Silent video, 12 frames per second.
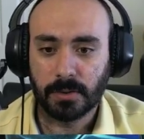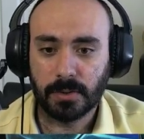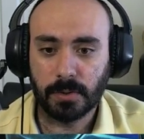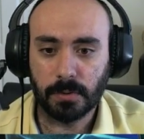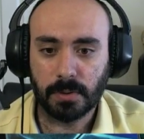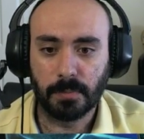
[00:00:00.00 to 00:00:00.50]

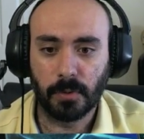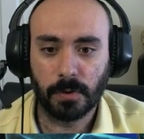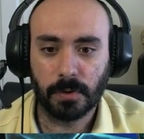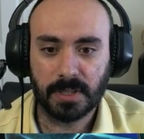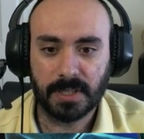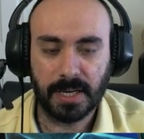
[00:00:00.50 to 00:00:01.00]
Duke
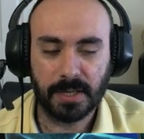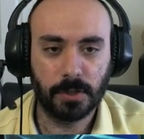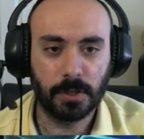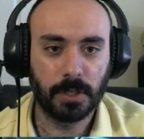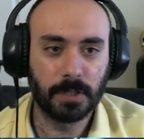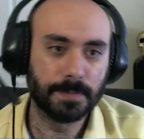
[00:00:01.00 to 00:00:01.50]

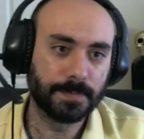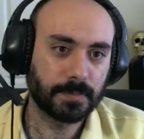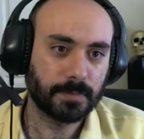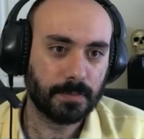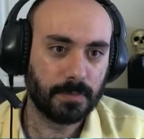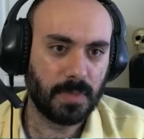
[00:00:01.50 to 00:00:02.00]
Mortecker.
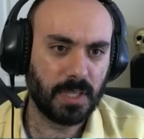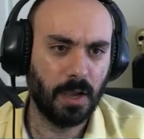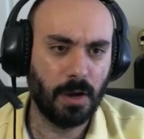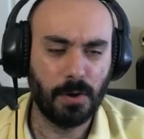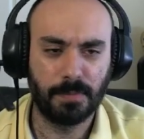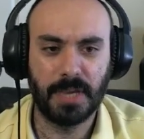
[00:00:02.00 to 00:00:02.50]

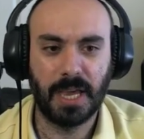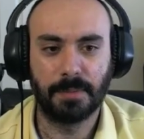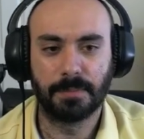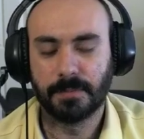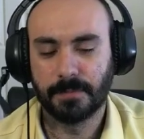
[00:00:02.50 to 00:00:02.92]
Oh, yeah.